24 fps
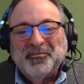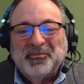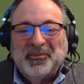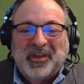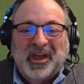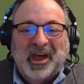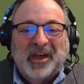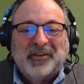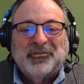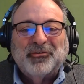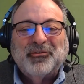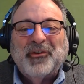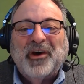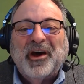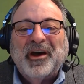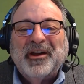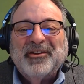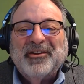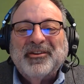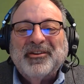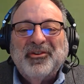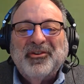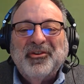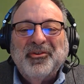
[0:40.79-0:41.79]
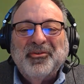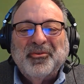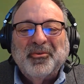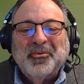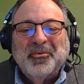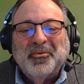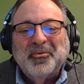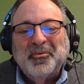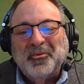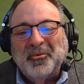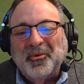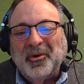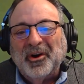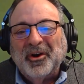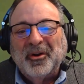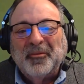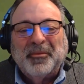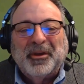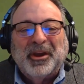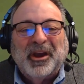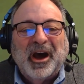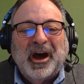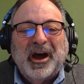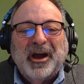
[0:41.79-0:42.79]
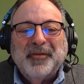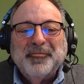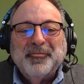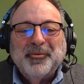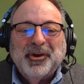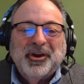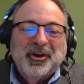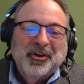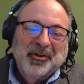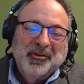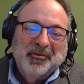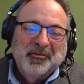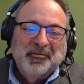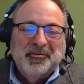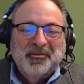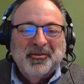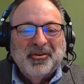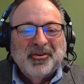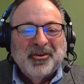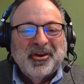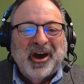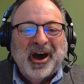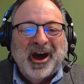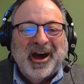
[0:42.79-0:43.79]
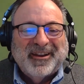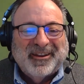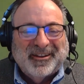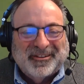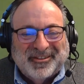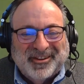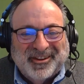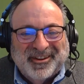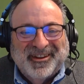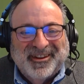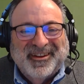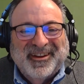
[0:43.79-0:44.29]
That's fine too. Want to be hybrid? You got it.